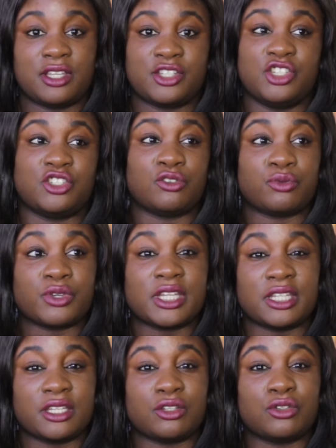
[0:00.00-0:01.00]
Like, she's a
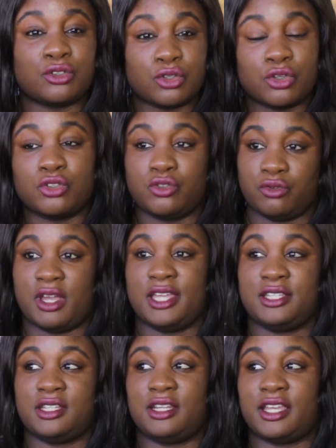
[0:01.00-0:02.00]
really good
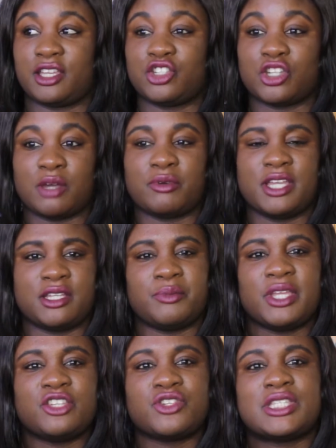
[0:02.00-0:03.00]
writer, like a sharp writer. I'd
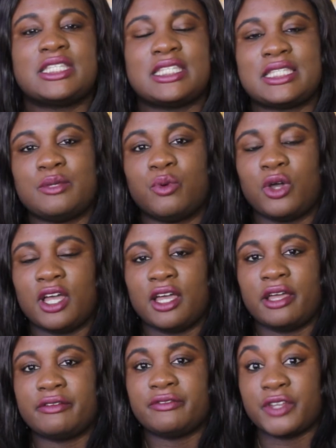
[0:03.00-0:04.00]
be interested to see what
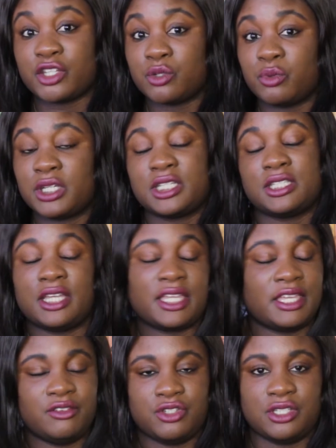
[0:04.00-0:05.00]
her fiction work is
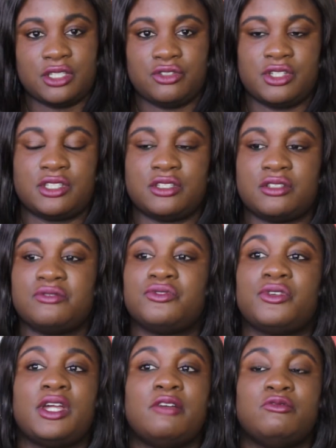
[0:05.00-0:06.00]
like, if she's interested
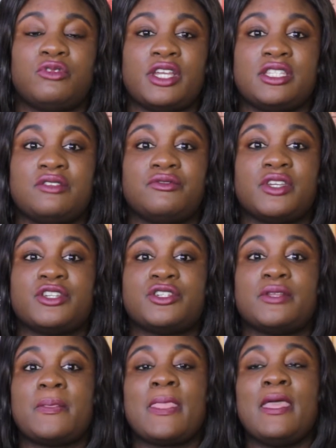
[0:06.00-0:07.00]
in writing
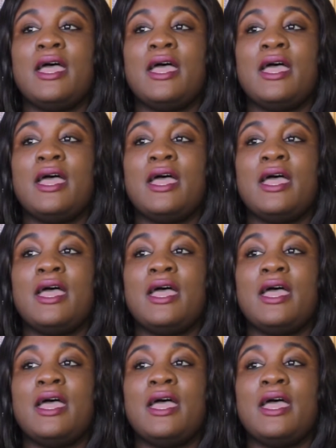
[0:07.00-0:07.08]
fiction.